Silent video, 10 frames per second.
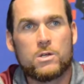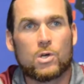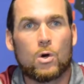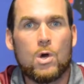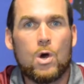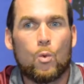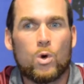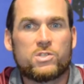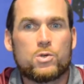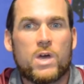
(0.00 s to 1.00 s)
So
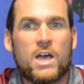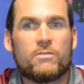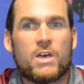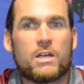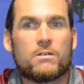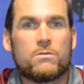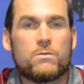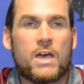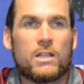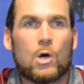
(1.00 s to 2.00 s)
once you have
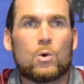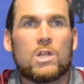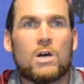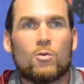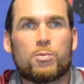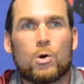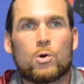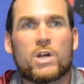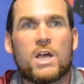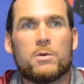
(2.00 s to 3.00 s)
that lower level
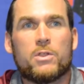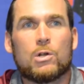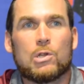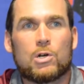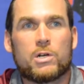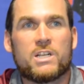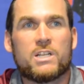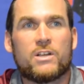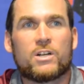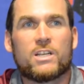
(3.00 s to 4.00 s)
program and they're learning
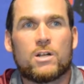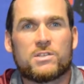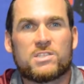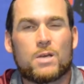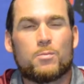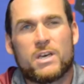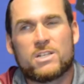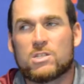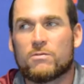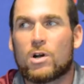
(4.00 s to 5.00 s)
and they're getting on the same
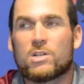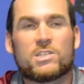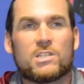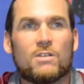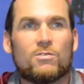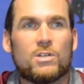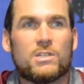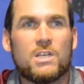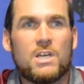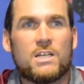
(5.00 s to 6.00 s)
page as the varsity level
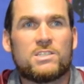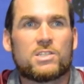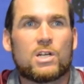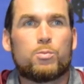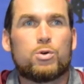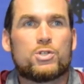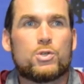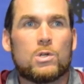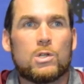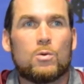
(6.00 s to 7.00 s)
is, it's just going to
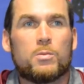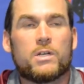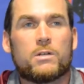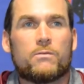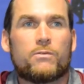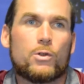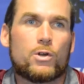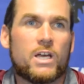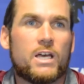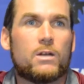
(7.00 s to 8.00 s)
put you a little bit
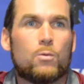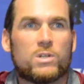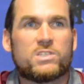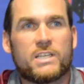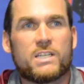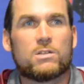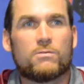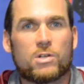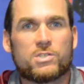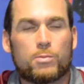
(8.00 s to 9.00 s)
further ahead once they get to the
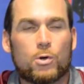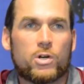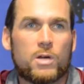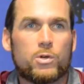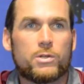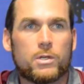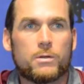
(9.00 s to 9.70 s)
varsity program with you.